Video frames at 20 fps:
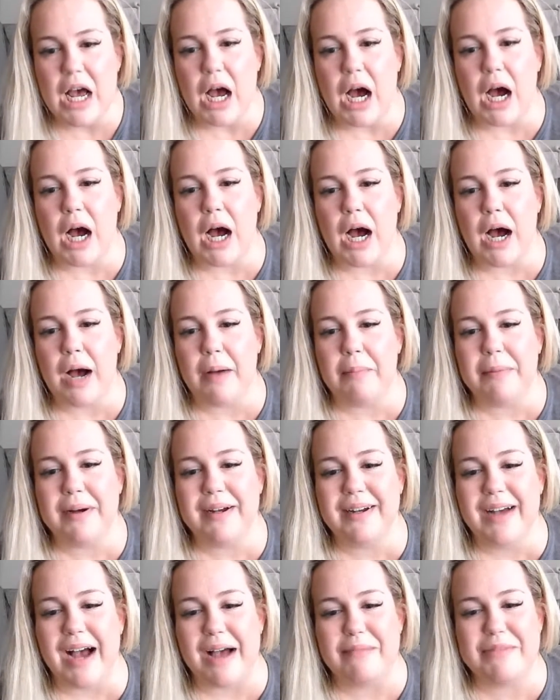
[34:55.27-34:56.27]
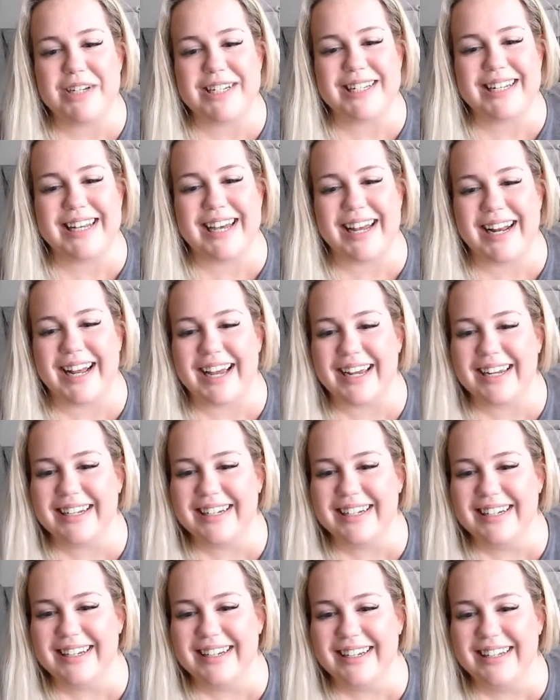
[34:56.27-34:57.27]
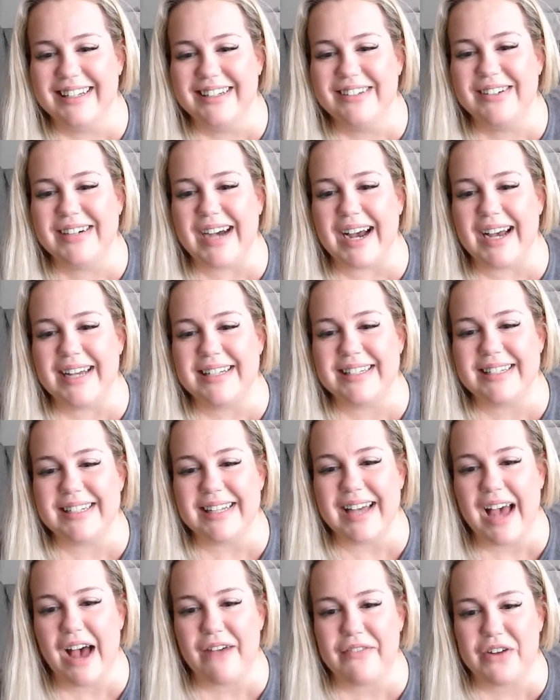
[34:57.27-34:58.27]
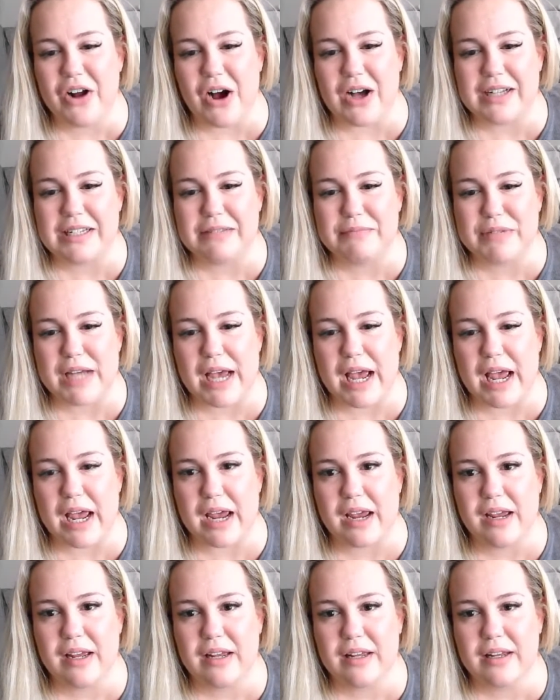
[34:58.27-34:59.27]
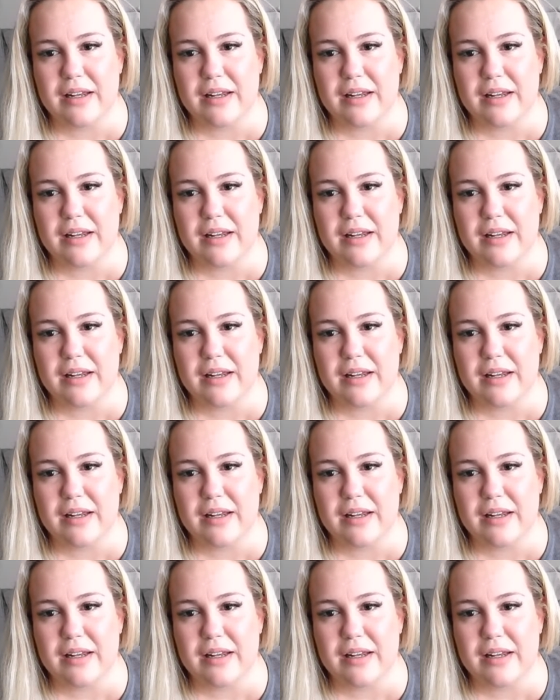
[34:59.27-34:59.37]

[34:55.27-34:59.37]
I'm just kidding. You guys have an awesome day.